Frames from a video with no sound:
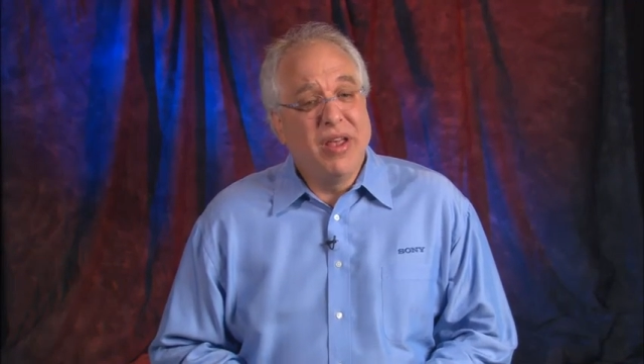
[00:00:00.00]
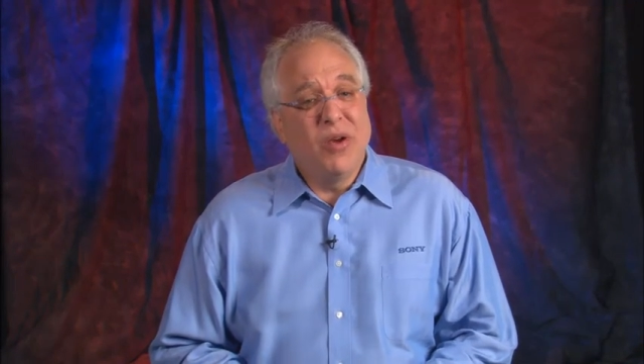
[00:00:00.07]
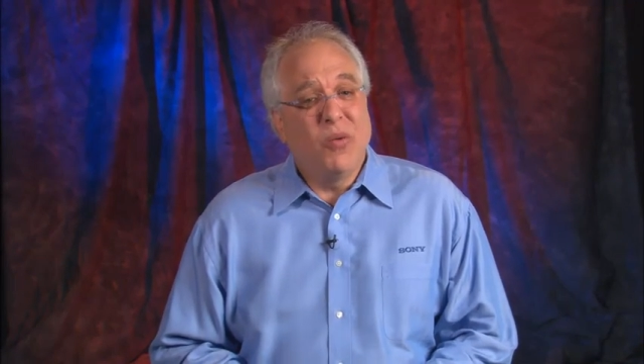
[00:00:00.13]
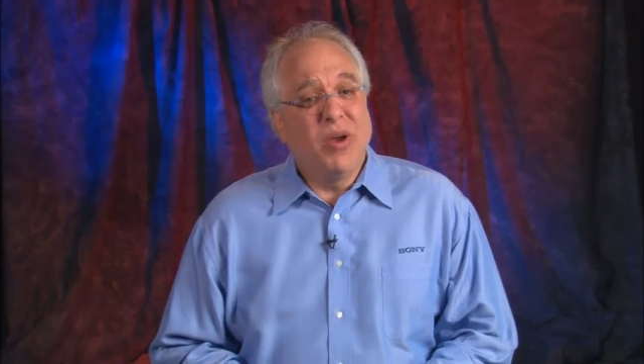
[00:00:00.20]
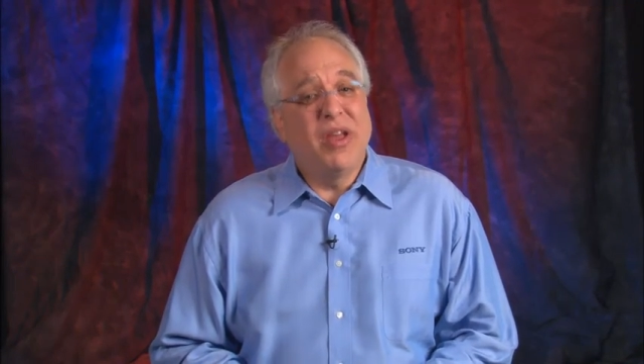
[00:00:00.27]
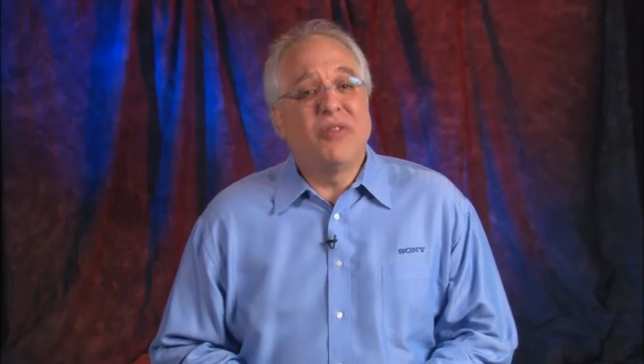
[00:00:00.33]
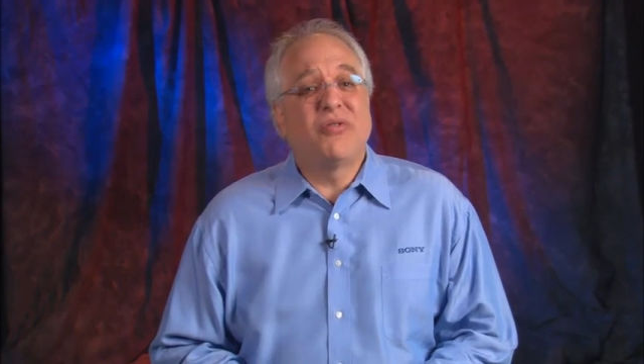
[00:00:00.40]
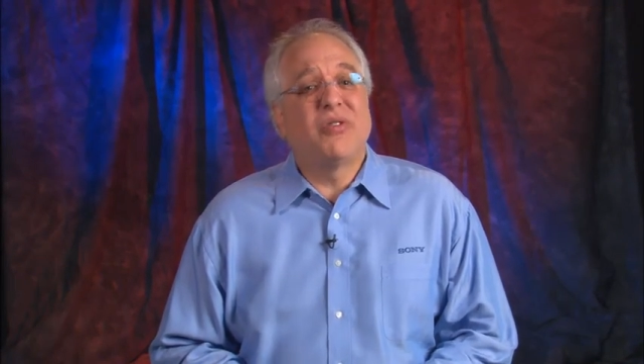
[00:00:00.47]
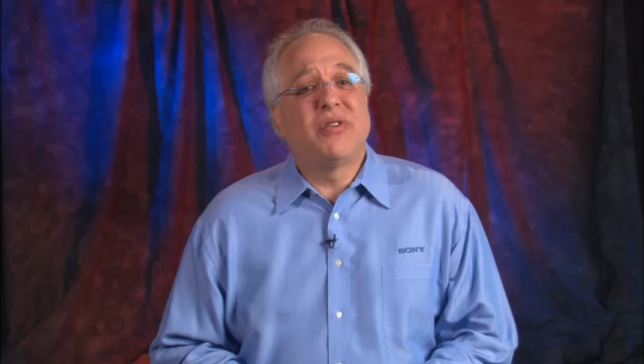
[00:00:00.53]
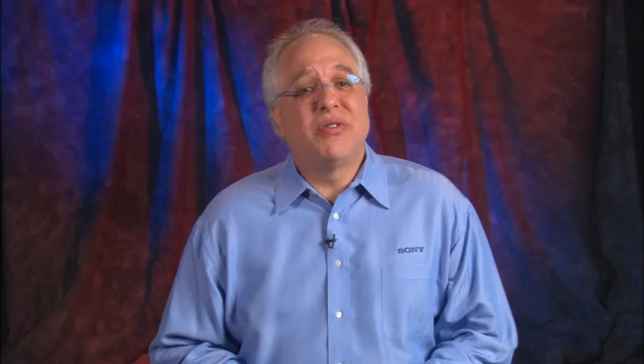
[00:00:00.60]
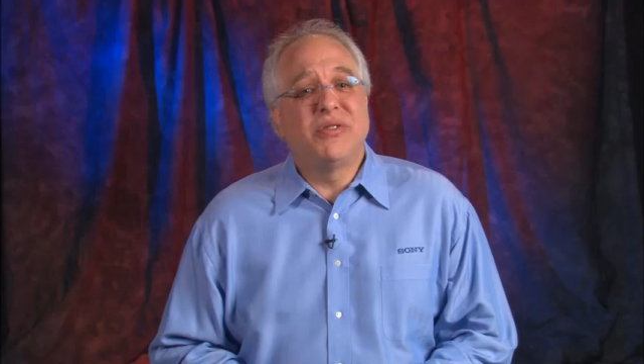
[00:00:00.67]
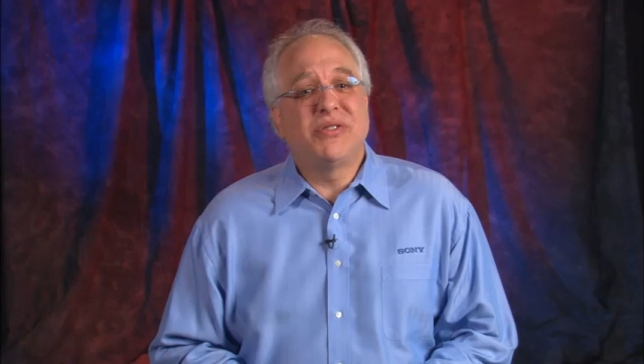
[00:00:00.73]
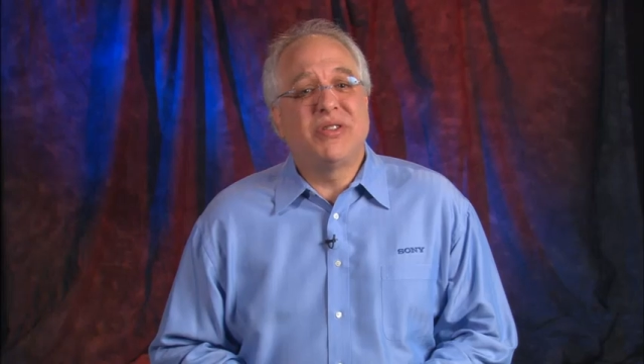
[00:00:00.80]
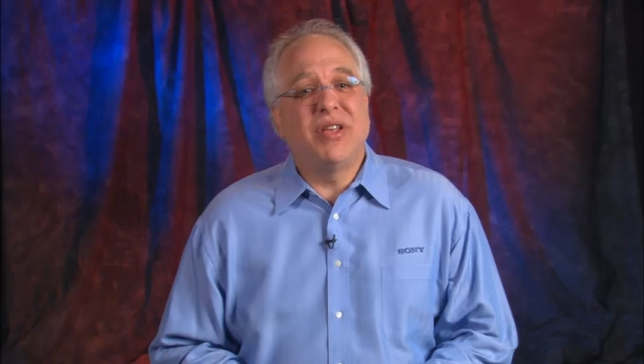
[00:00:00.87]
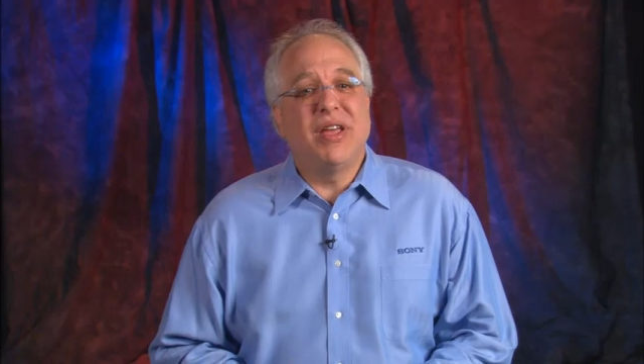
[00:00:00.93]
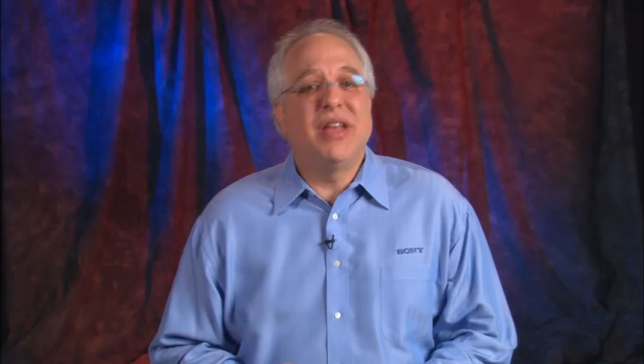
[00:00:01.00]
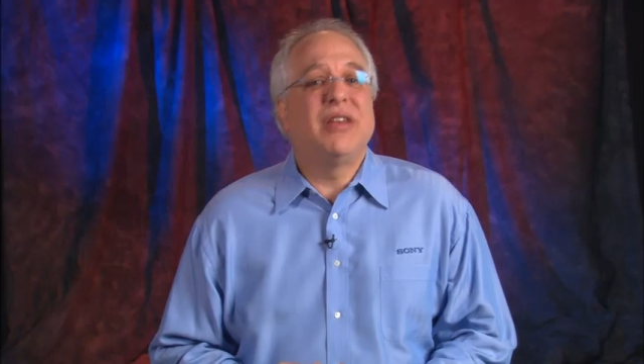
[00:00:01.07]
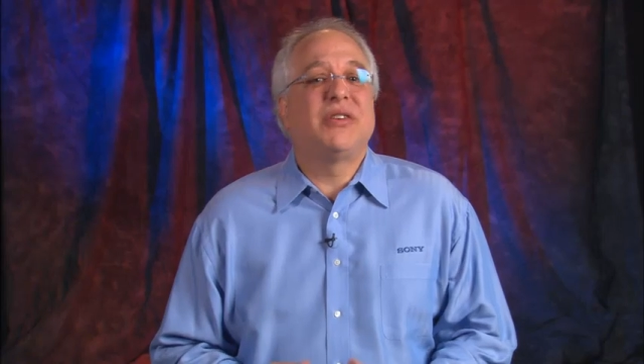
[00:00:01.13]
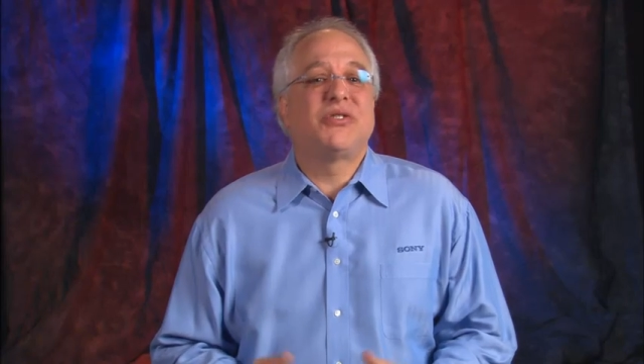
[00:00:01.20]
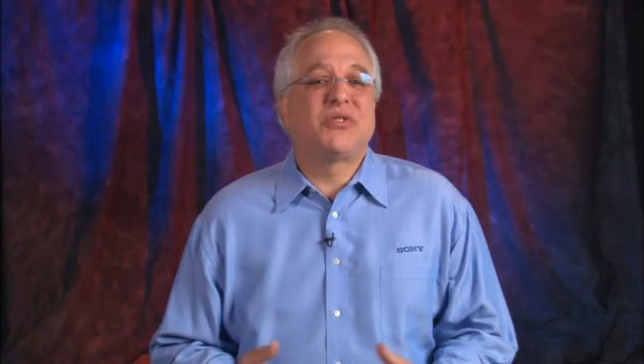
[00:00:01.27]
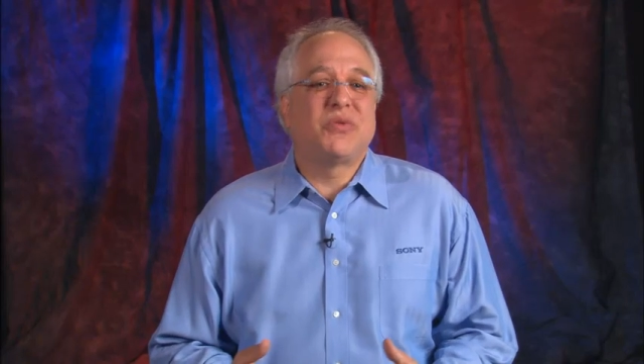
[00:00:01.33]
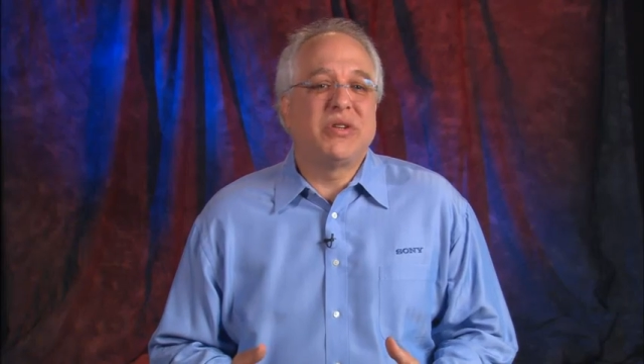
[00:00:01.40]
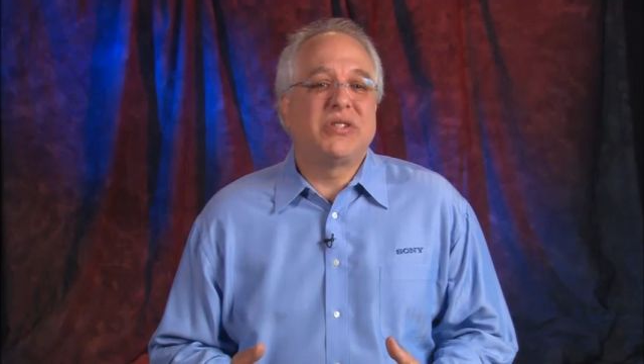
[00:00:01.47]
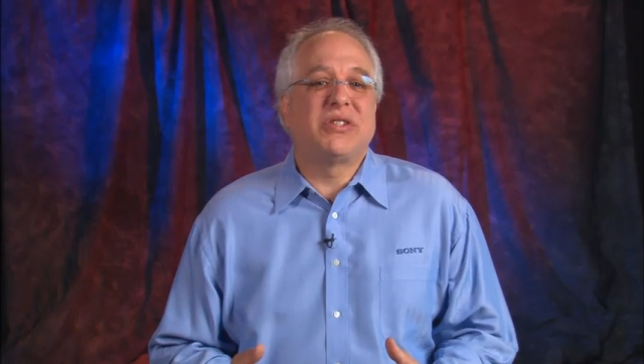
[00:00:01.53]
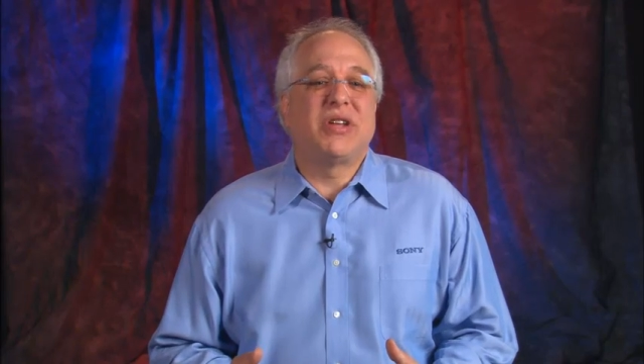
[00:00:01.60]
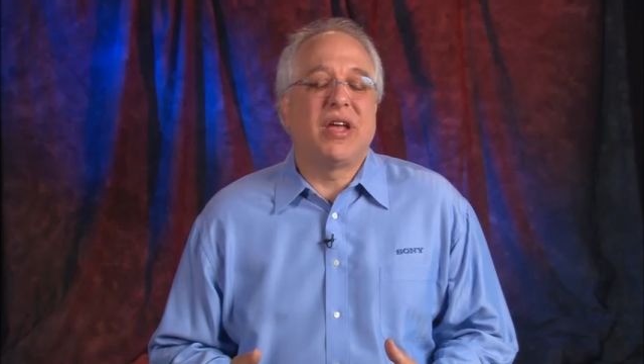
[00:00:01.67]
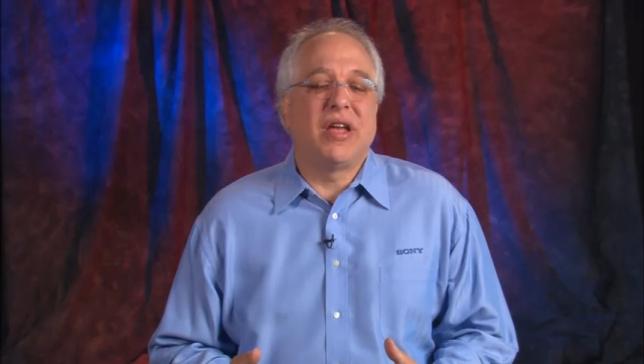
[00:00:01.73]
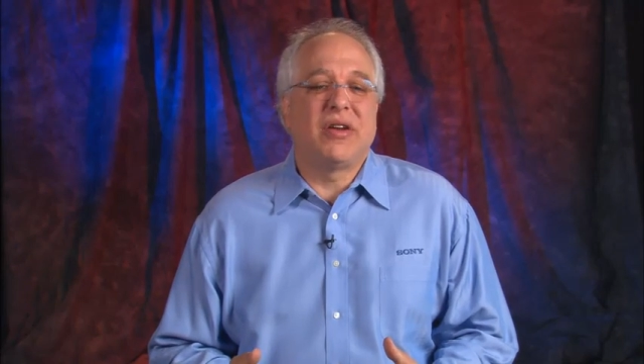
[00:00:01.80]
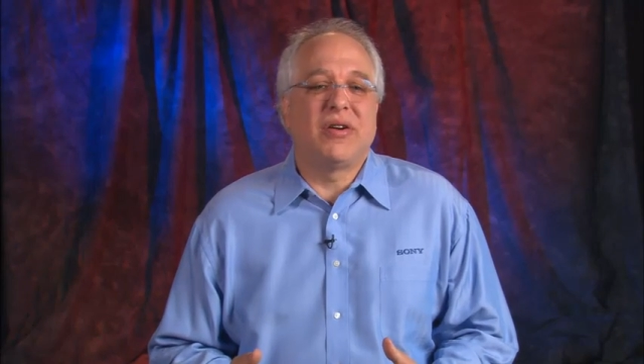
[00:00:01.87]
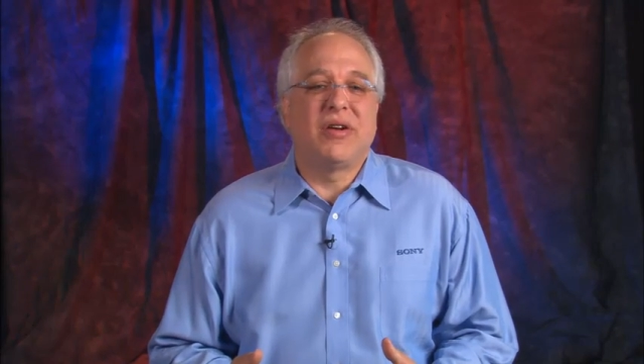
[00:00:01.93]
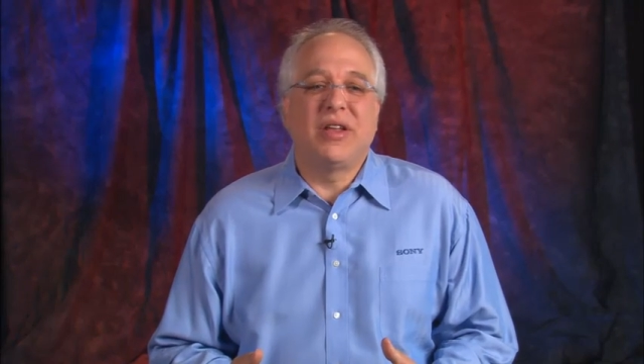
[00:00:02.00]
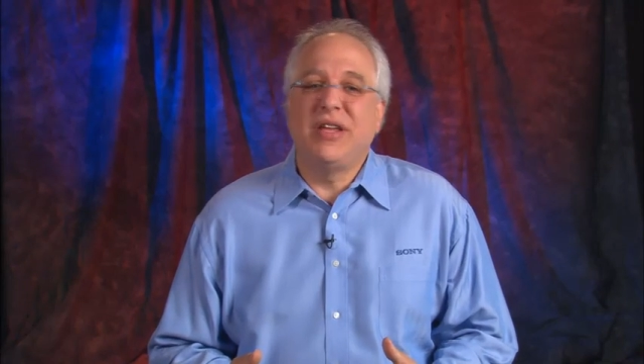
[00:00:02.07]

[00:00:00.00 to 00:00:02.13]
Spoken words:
we introduced the industry standard